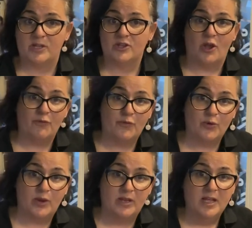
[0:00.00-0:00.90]
We can go
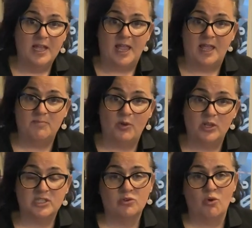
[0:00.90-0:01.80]
through it in
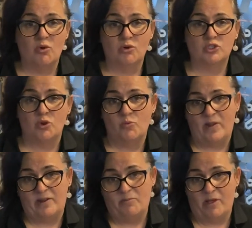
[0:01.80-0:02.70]
person or join
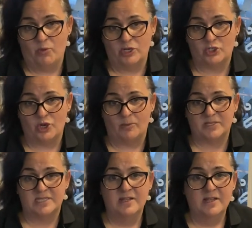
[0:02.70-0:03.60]
one of my workshops.